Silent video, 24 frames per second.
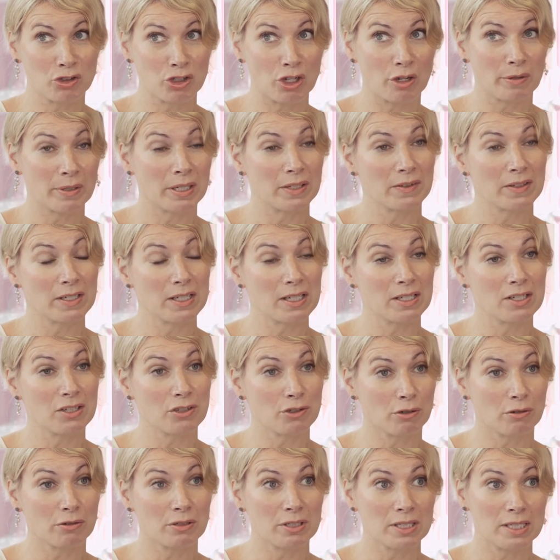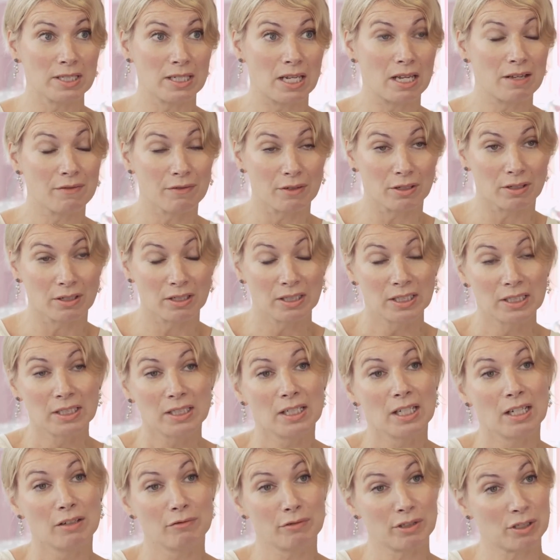showing the strongest ever
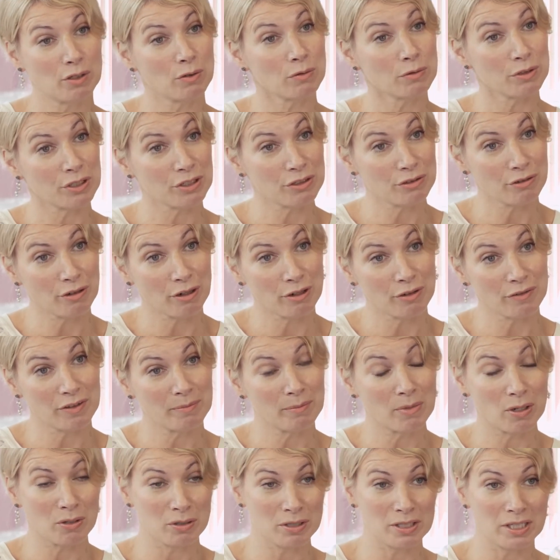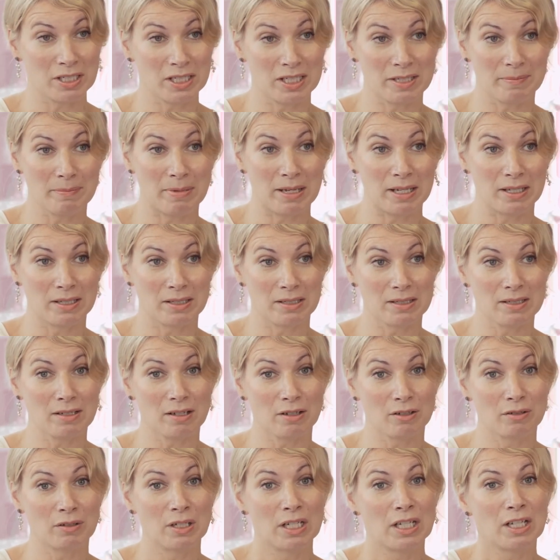recorded growth in marketing spend.
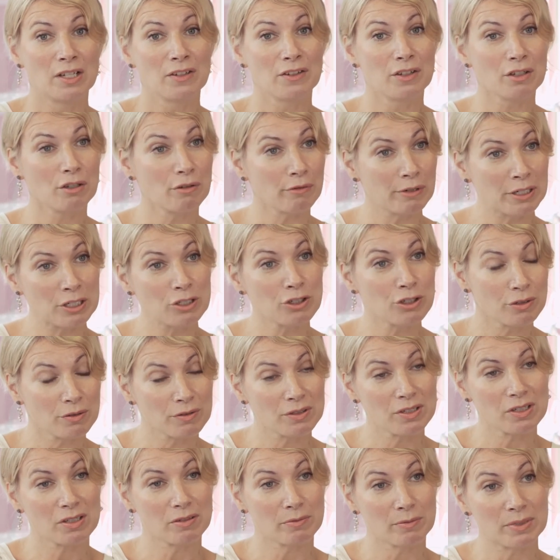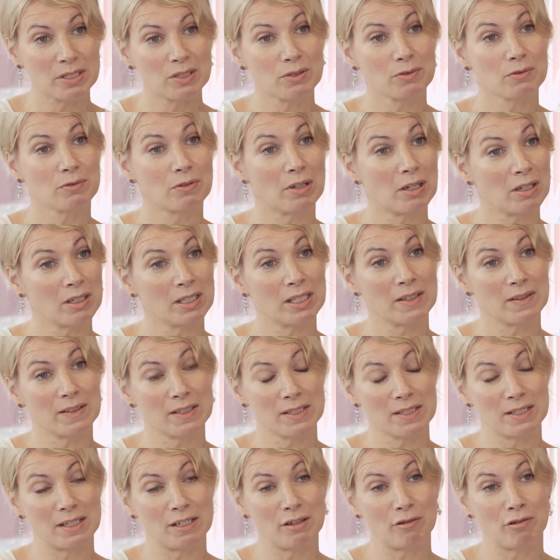So the green shoots that we saw earlier
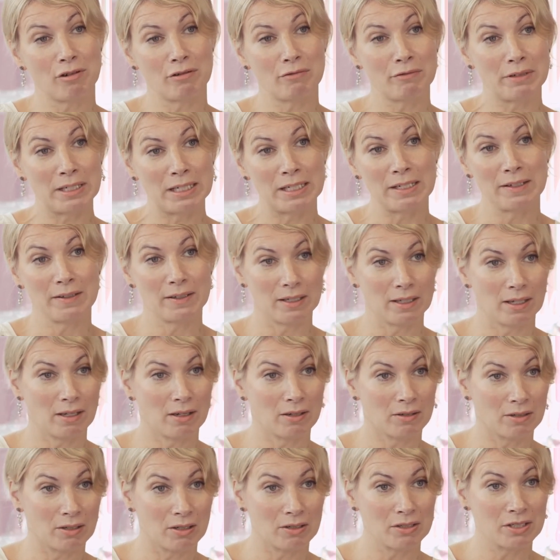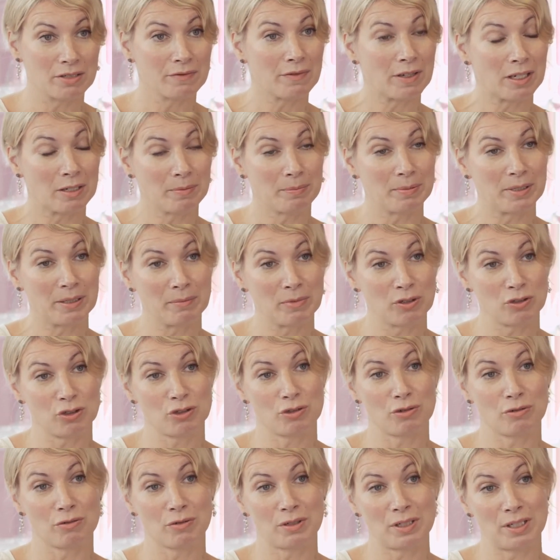this year, I really think are developing much
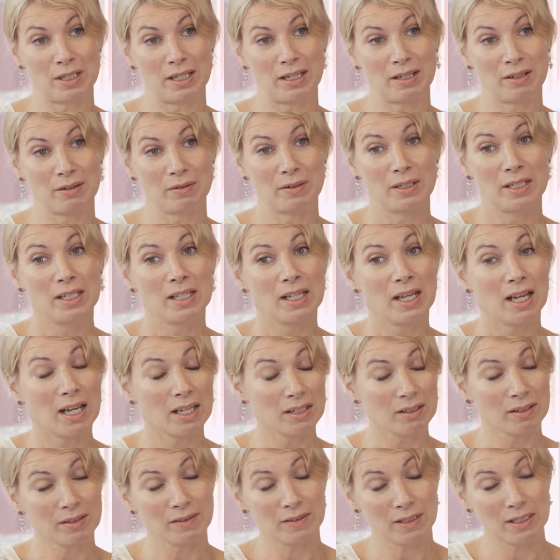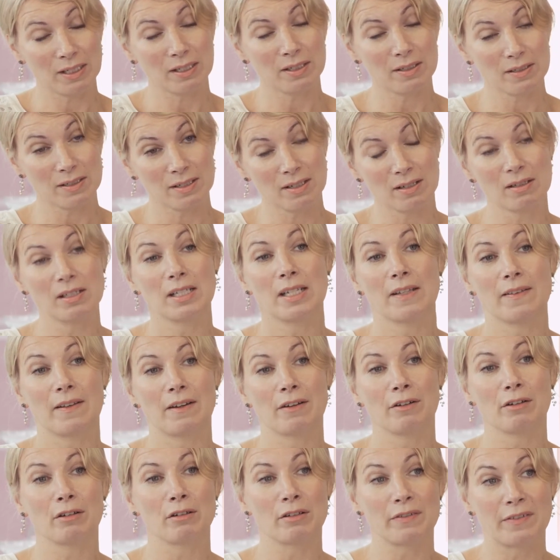stronger now. And I think certainly
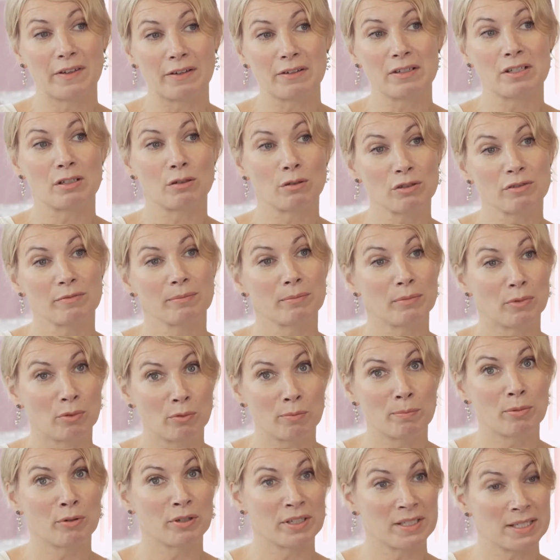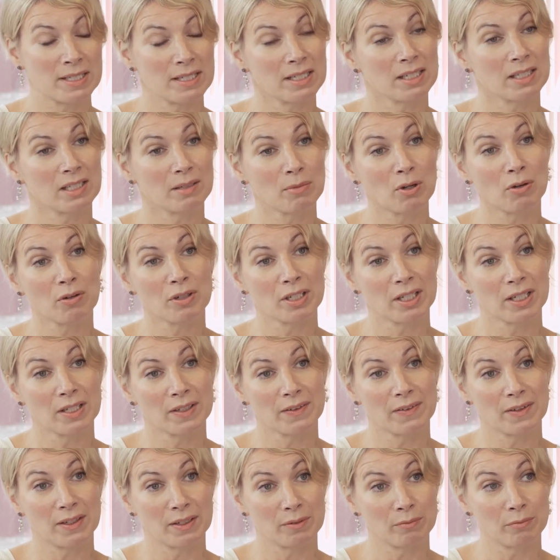there is a lot of more buoyancy in the
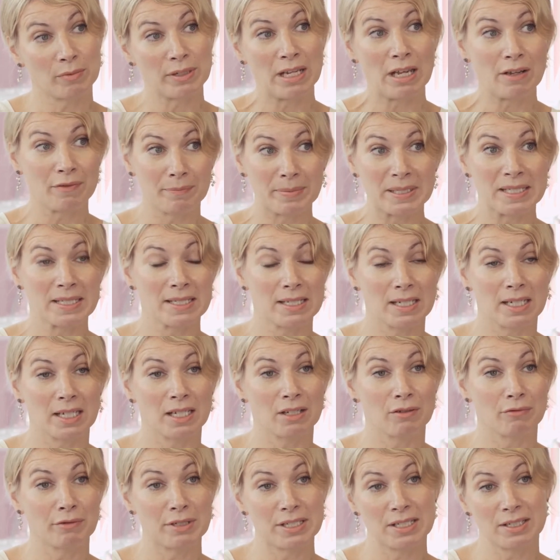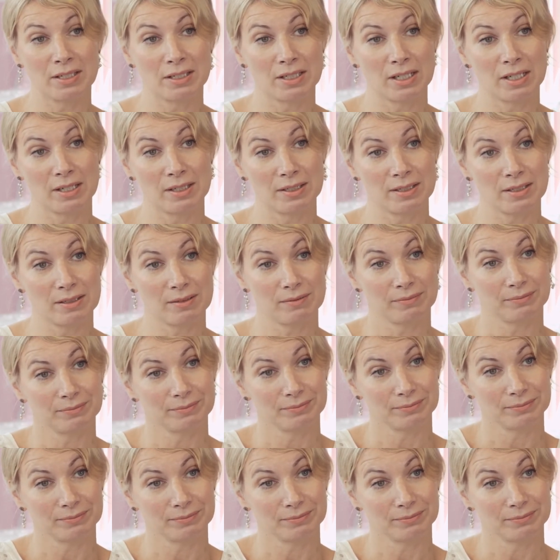market than we have been seeing in recent years.